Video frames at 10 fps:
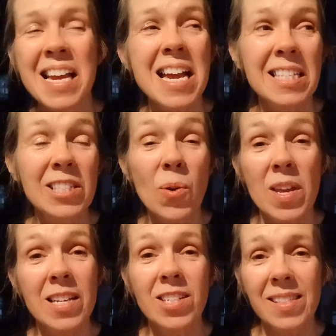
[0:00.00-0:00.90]
And so
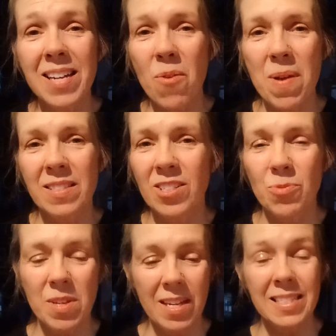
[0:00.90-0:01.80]
he just now messaged
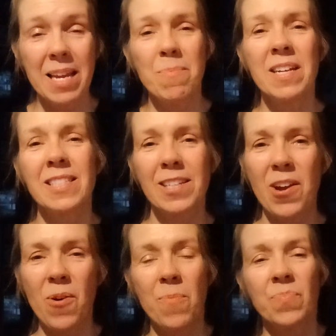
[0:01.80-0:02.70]
me like 10 minutes
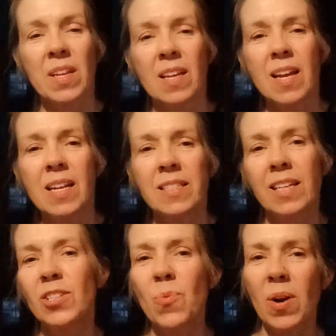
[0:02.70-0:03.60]
ago and
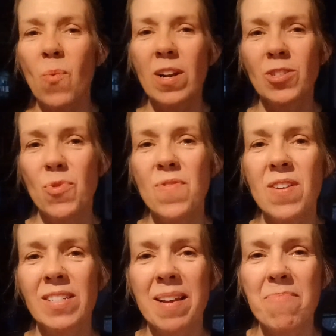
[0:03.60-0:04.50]
said, "Do you want to watch a movie
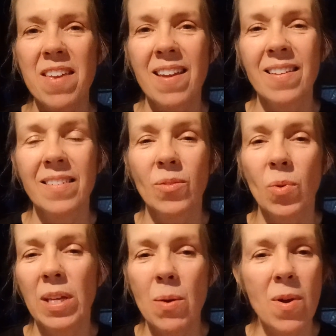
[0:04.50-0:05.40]
or something?"
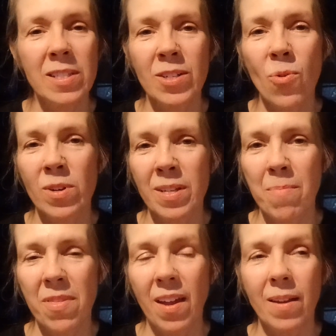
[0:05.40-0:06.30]
Well, he wants to or
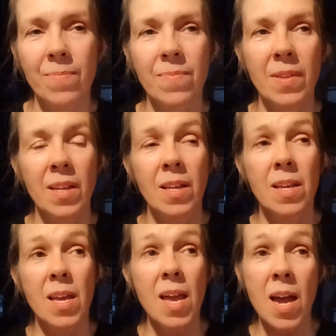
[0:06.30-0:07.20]
something.
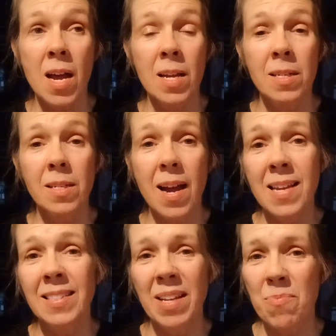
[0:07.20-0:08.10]
And I
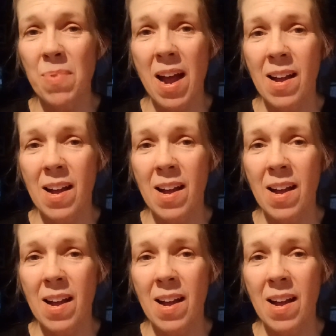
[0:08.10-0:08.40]
sent